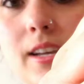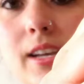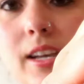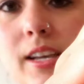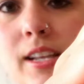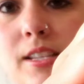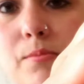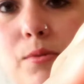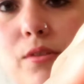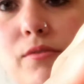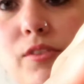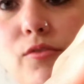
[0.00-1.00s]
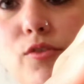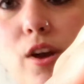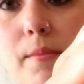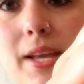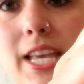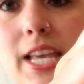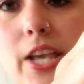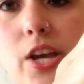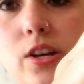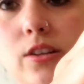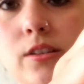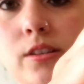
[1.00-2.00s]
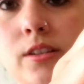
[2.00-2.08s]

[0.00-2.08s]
It has moved from here